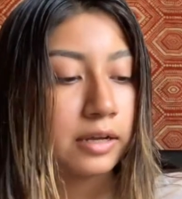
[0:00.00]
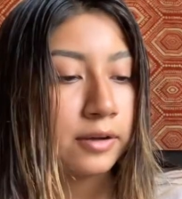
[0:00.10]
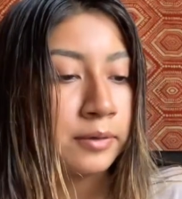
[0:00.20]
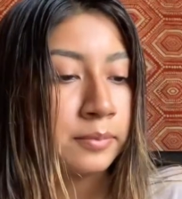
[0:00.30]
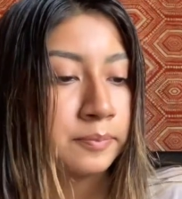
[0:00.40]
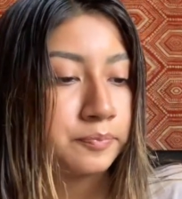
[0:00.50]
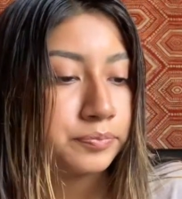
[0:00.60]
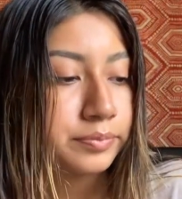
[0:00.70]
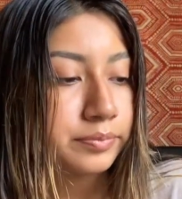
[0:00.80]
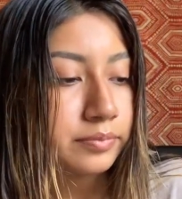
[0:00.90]

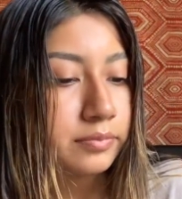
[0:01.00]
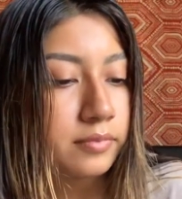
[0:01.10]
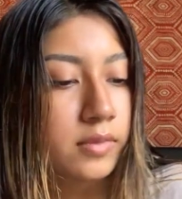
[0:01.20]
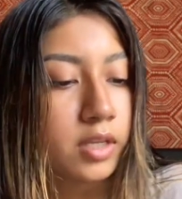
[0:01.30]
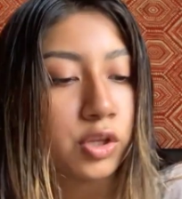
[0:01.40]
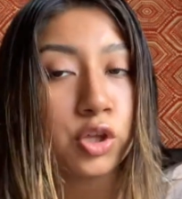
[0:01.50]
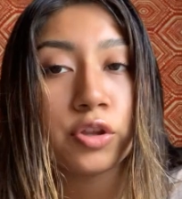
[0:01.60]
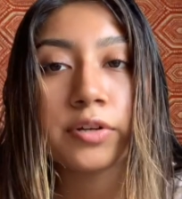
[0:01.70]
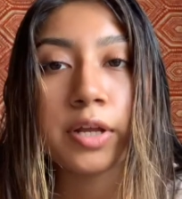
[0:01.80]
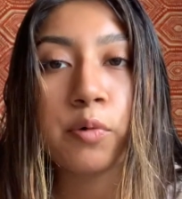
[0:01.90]
the
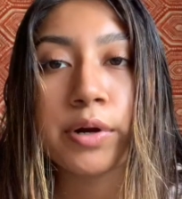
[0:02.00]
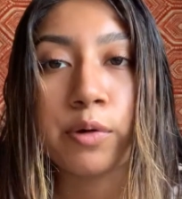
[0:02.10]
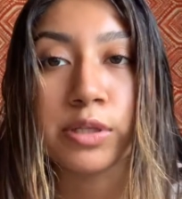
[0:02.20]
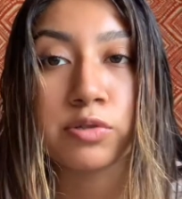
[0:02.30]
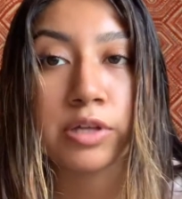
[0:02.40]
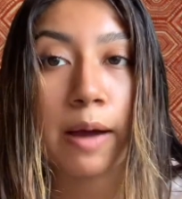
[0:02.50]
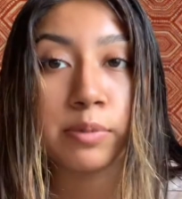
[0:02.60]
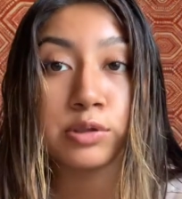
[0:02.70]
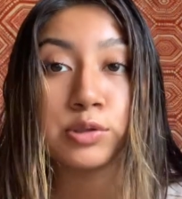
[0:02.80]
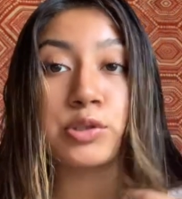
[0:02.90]
other day when I went to the
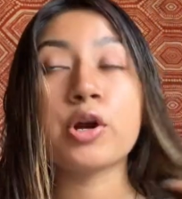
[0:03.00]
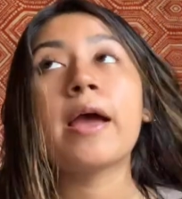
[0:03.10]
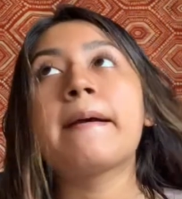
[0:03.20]
Apple store,